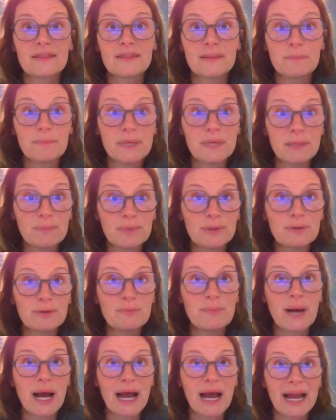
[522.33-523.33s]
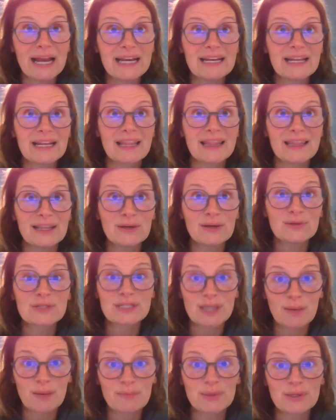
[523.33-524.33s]
people behind those
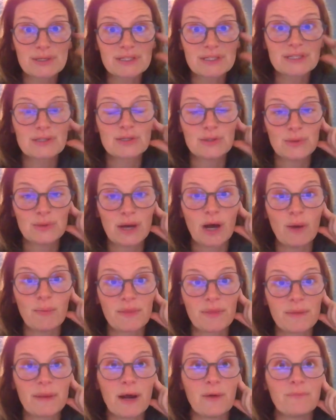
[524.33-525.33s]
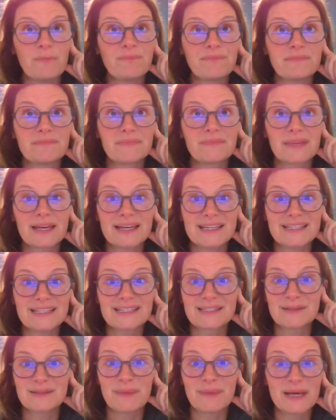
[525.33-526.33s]
numbers to help them out. Because
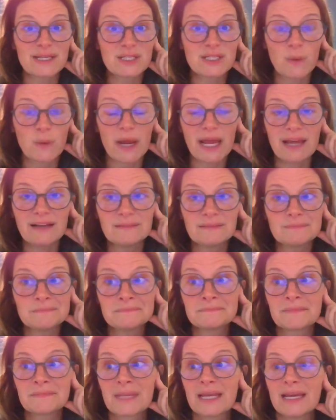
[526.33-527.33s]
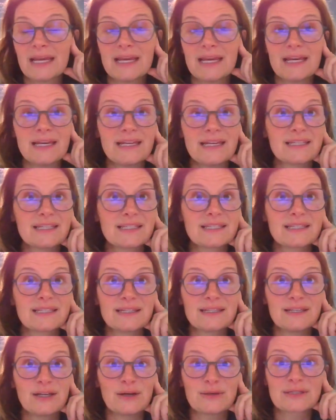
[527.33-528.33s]
the best way is,
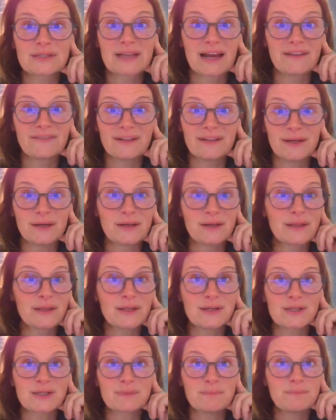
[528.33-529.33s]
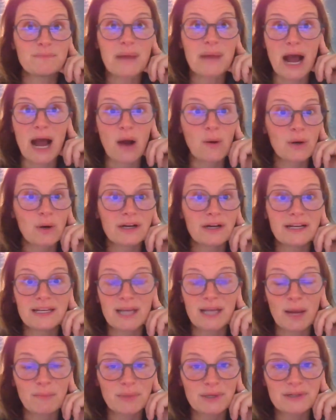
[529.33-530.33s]
it's kind of there's power in
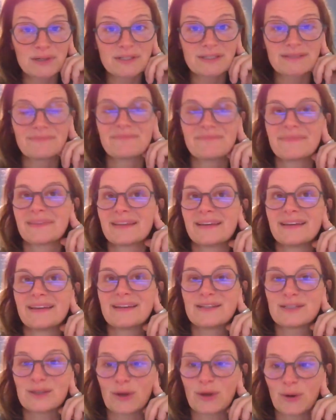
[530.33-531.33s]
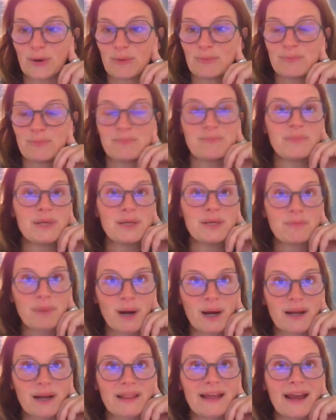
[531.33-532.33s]
numbers. So be a
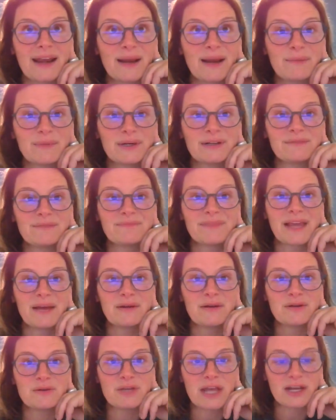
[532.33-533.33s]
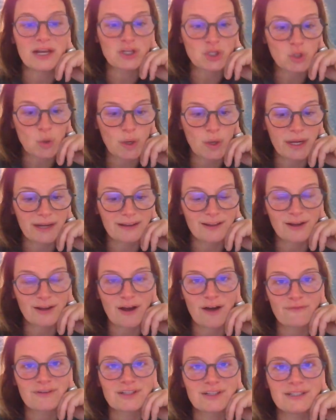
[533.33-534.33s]
part of that number and join the
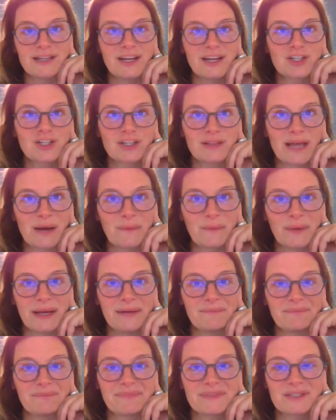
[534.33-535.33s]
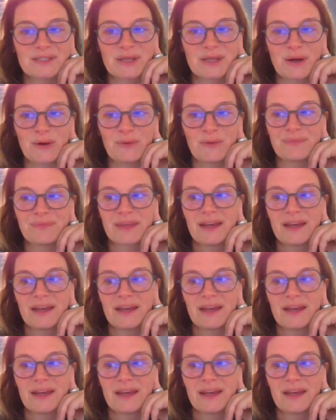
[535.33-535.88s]
conversation that way. So